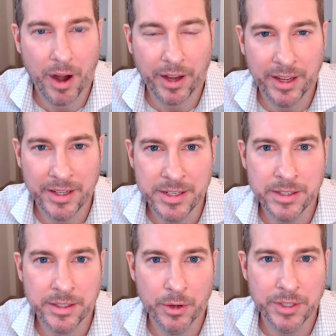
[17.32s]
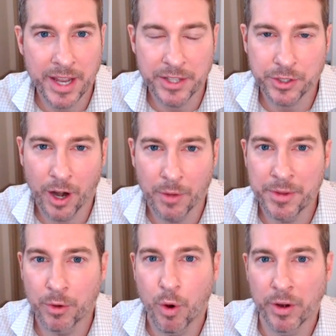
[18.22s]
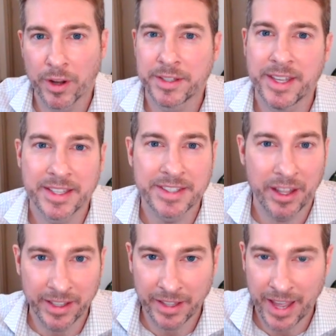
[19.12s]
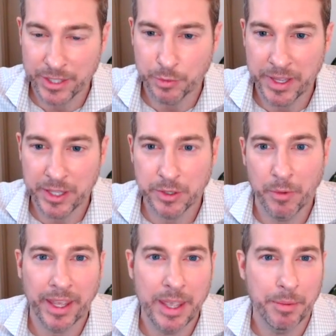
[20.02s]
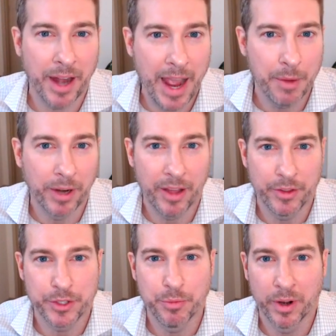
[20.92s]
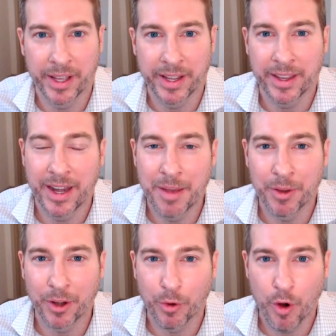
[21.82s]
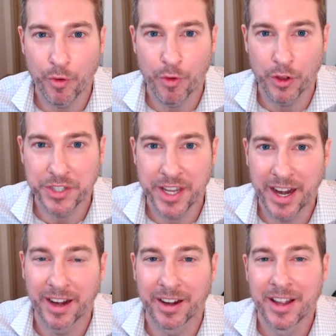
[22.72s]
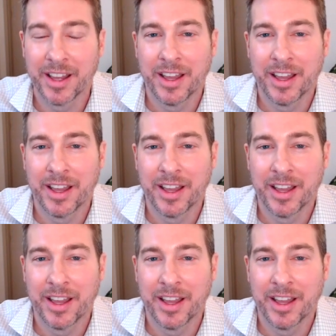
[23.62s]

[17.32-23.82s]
market, and, you know, Dennis Gartman quoted T.S. Eliot last week, so I want to keep it highbrow this morning, and I'm going to quote Voltaire.